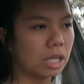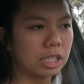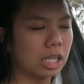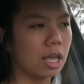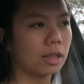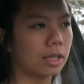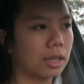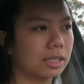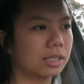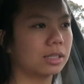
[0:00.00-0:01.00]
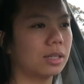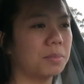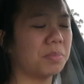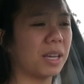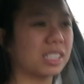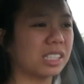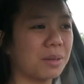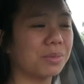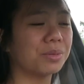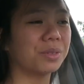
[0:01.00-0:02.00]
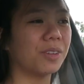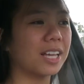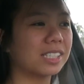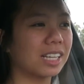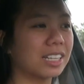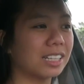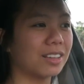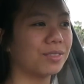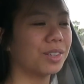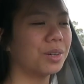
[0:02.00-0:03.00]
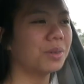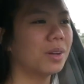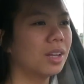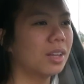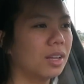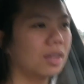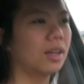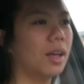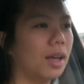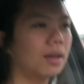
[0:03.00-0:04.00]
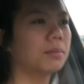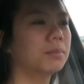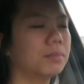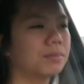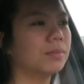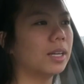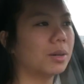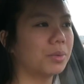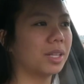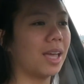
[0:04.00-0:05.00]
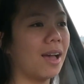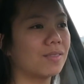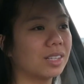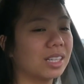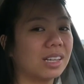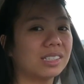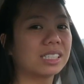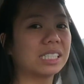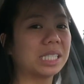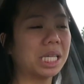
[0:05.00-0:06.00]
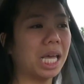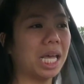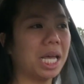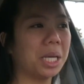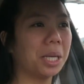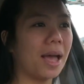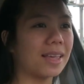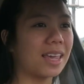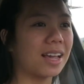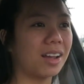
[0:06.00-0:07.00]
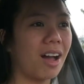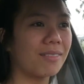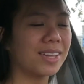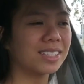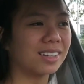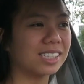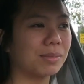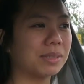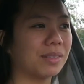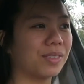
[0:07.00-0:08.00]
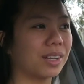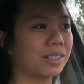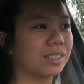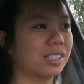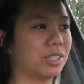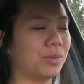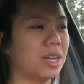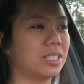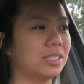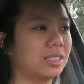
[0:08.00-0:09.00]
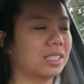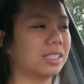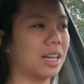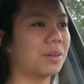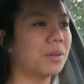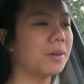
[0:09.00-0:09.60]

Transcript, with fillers: That's it. Like that's the best type of advice I can give you. Um, I don't really have anything else to say. I can't comment on specific situations because I don't